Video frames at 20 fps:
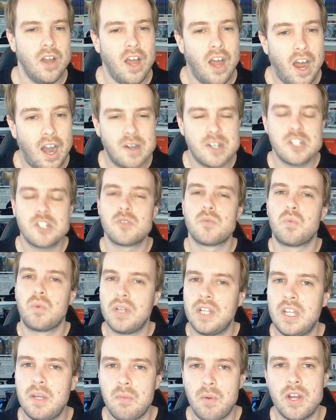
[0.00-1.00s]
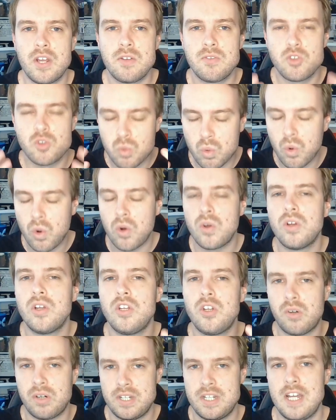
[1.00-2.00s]
I just really want to draw
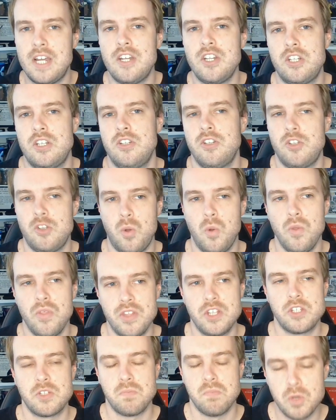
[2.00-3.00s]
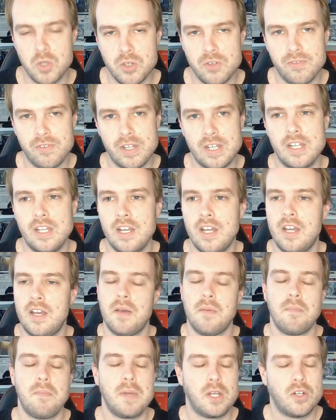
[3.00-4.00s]
your attention to this movie
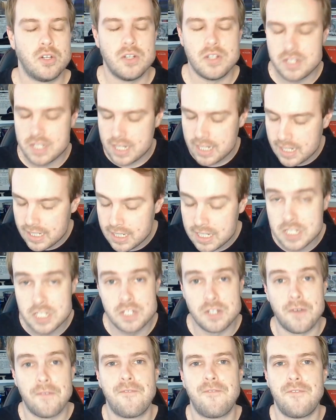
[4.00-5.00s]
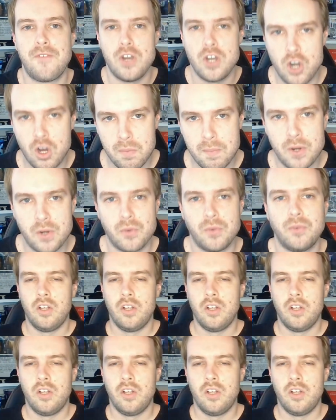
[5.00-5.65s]
because it is phenomenal.